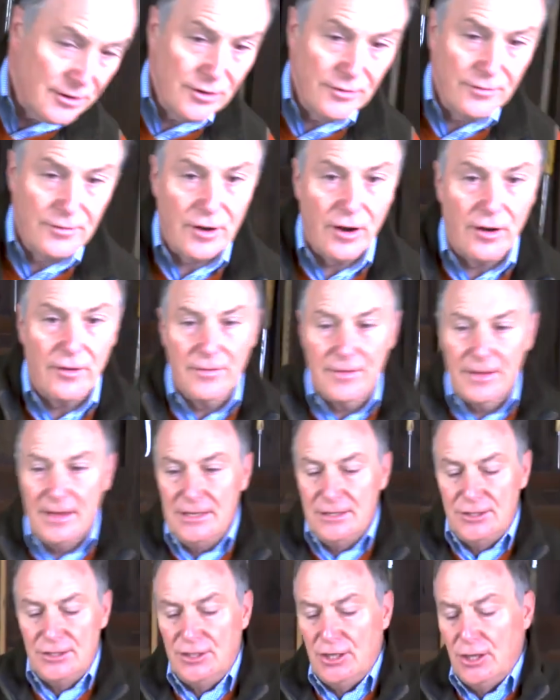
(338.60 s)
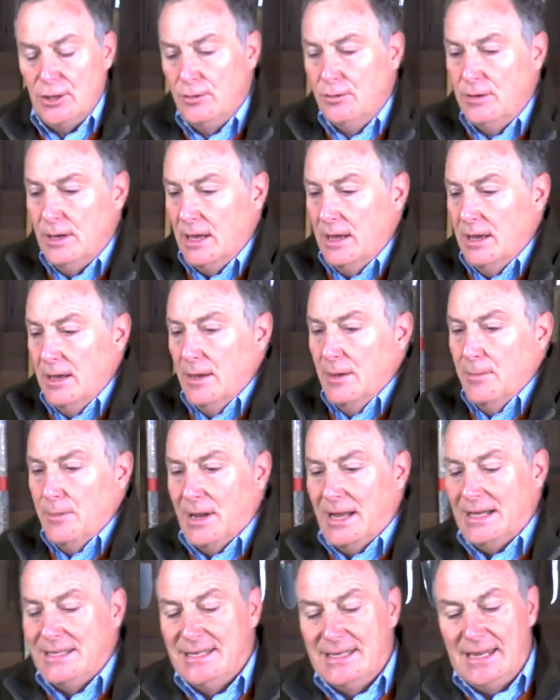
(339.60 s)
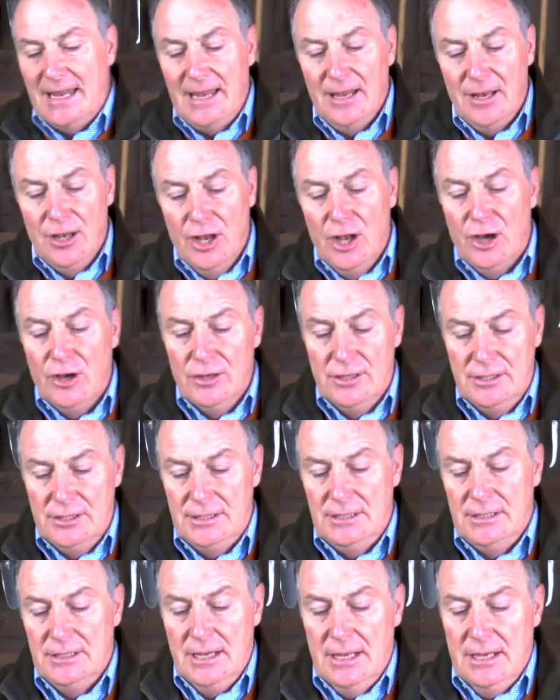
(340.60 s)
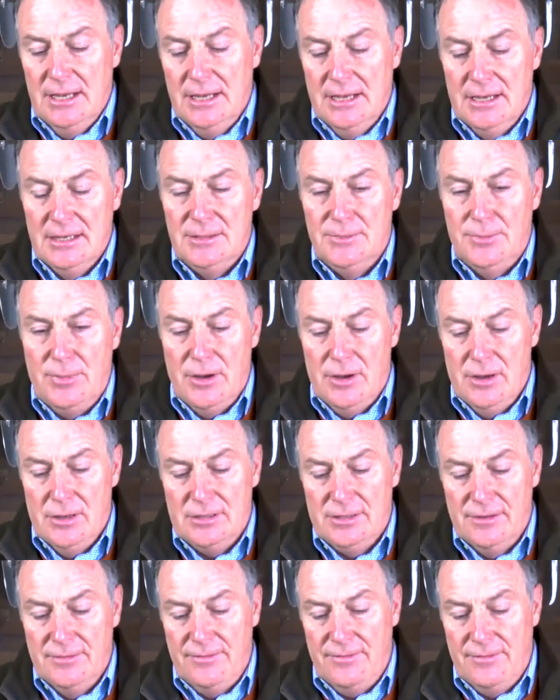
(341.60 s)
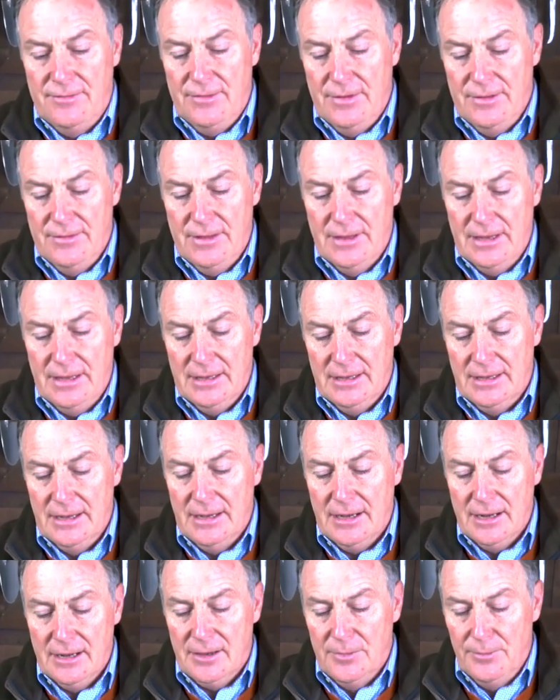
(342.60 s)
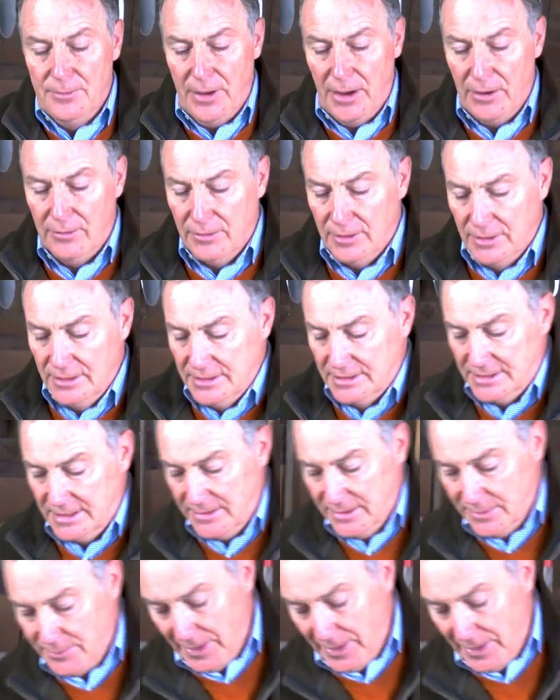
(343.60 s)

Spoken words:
you've got these two plastic lugs as part of the little components in the